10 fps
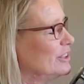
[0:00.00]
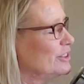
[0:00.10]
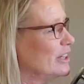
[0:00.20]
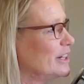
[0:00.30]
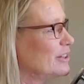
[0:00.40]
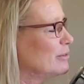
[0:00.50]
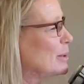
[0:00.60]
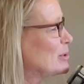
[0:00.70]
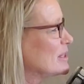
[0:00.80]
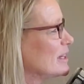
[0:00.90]
trying to
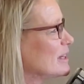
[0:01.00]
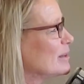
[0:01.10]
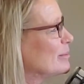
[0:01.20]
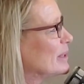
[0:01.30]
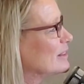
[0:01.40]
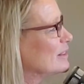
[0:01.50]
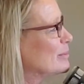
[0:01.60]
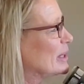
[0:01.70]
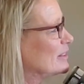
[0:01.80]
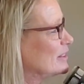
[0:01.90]
represent them as the
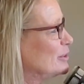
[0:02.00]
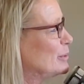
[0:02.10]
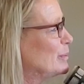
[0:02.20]
best human